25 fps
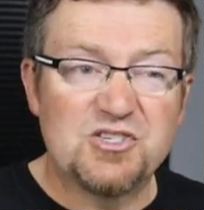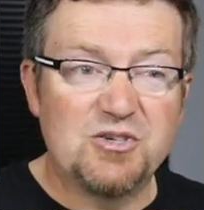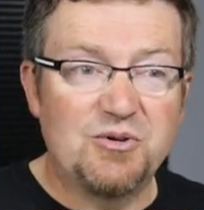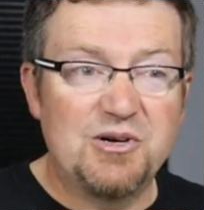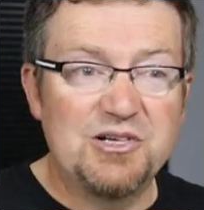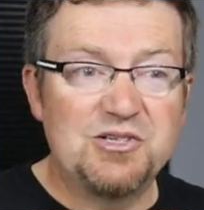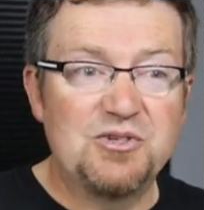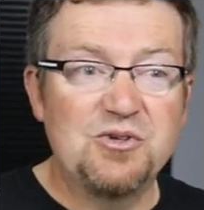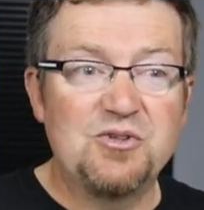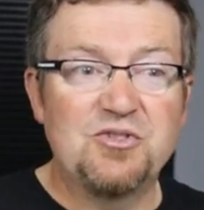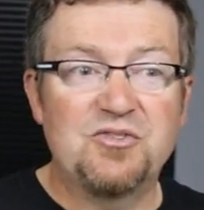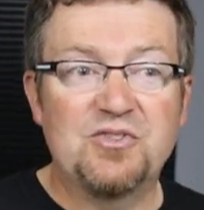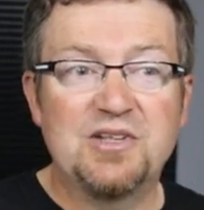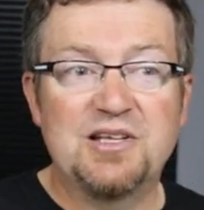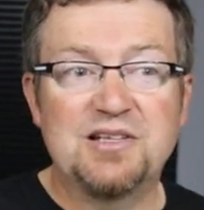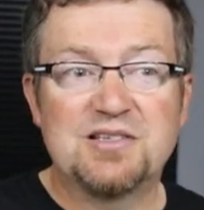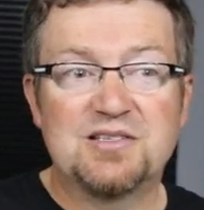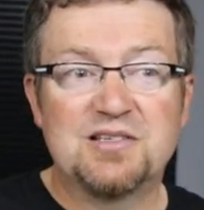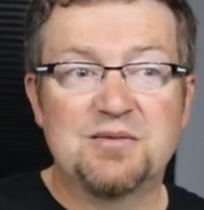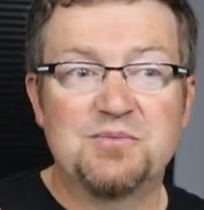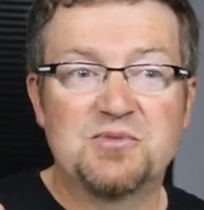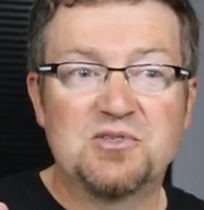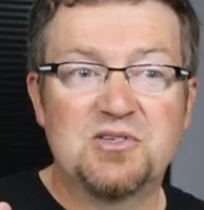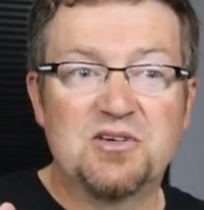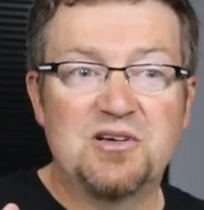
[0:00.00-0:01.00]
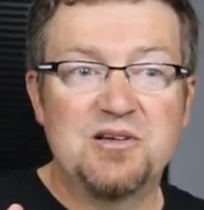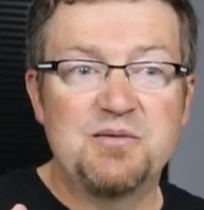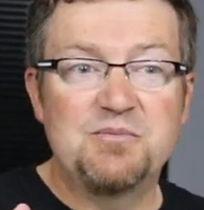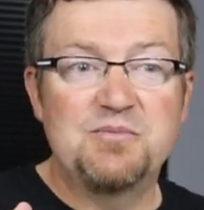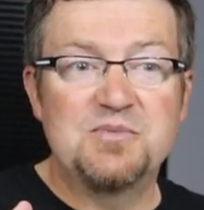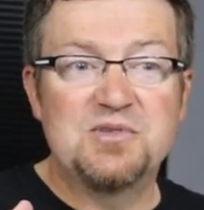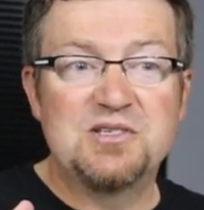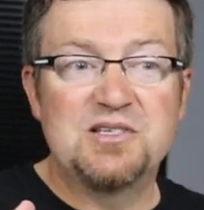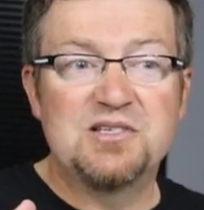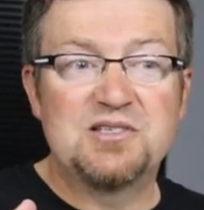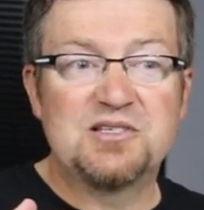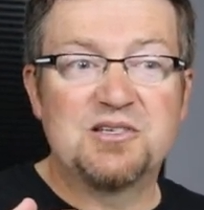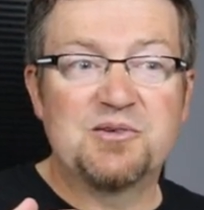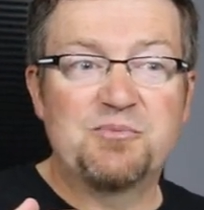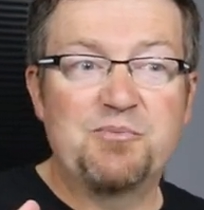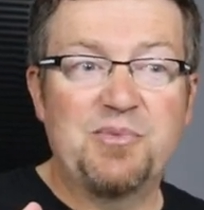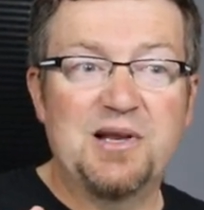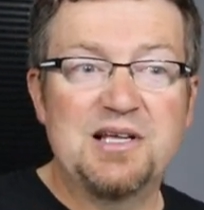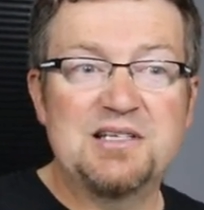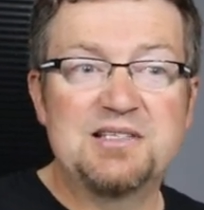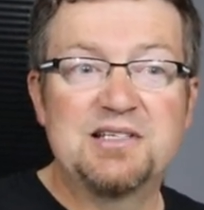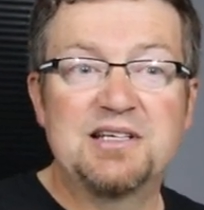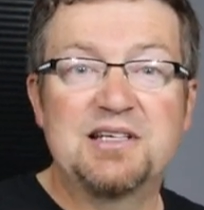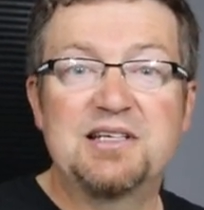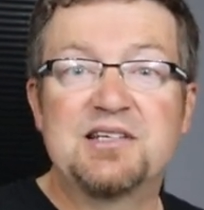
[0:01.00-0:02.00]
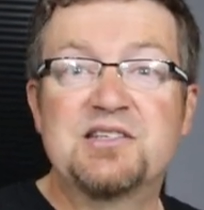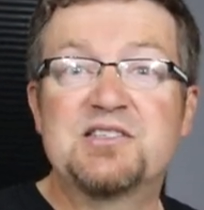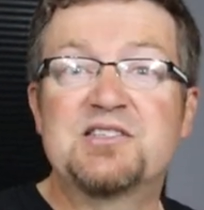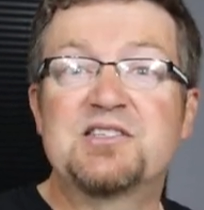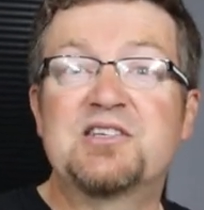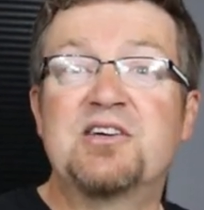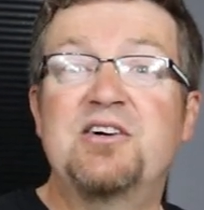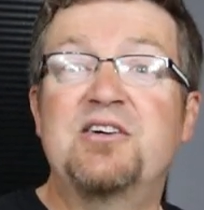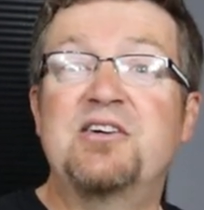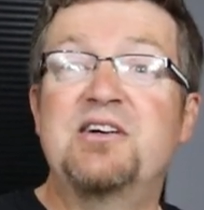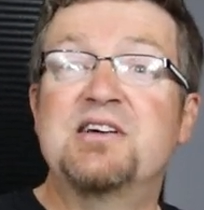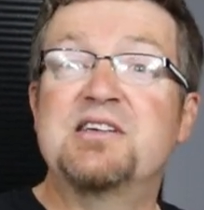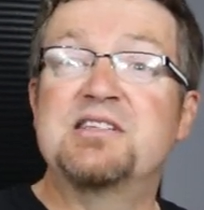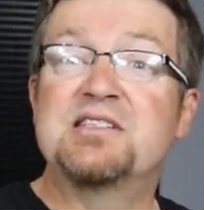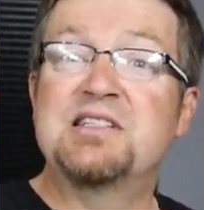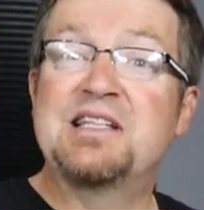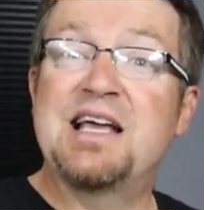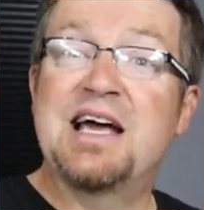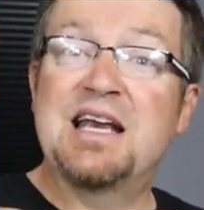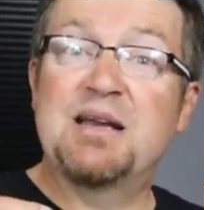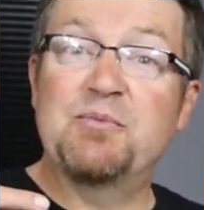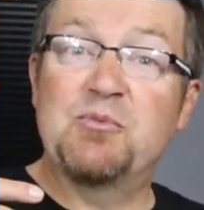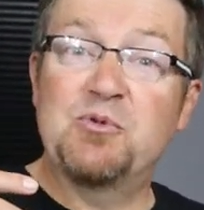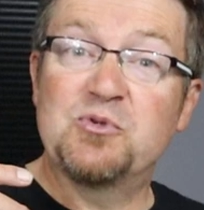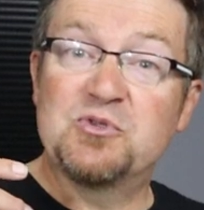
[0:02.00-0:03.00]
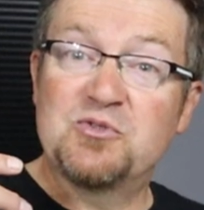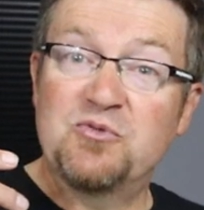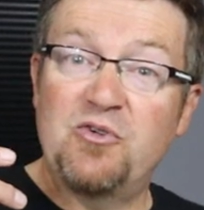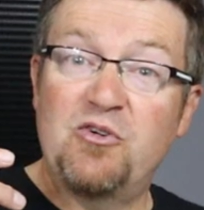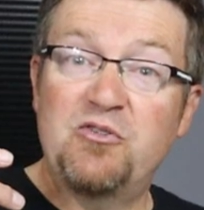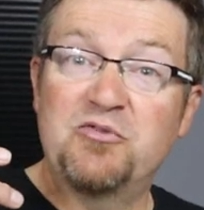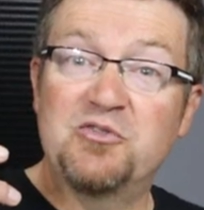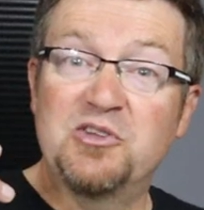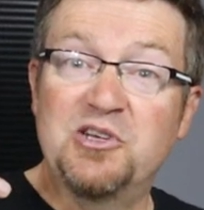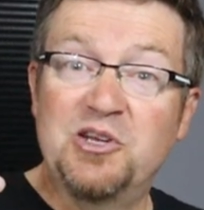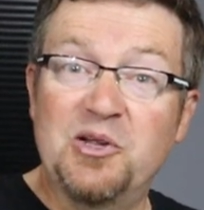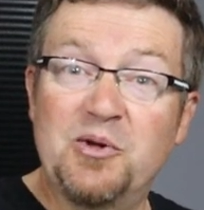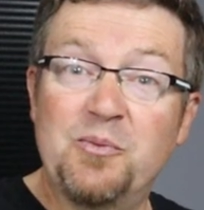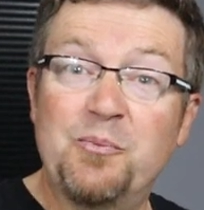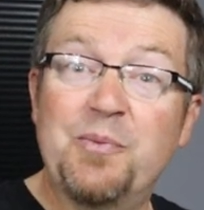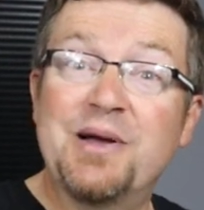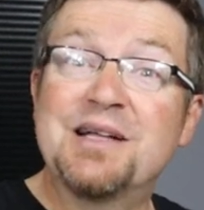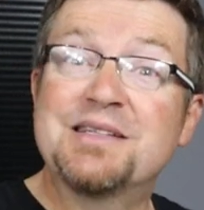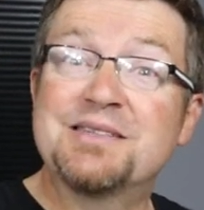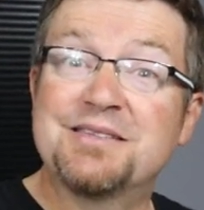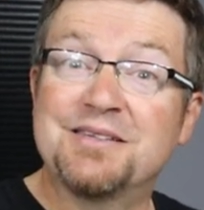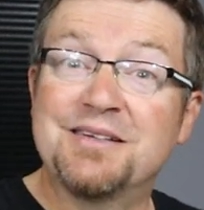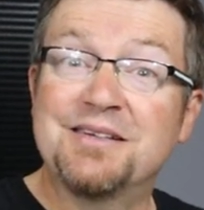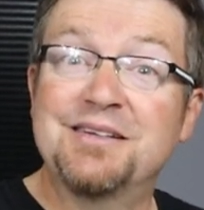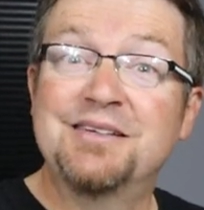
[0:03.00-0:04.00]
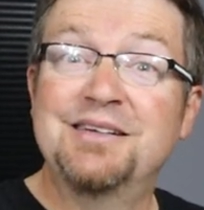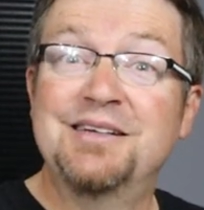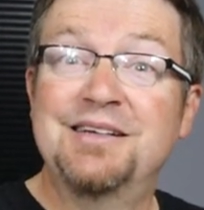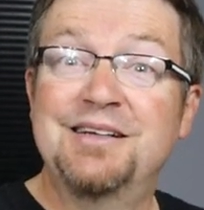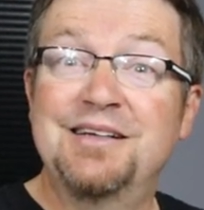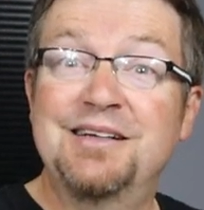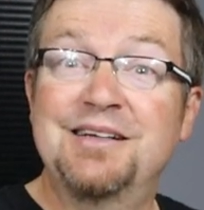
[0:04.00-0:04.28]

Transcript: So I do think sometimes it's a blessing in disguise, and the animals often know better,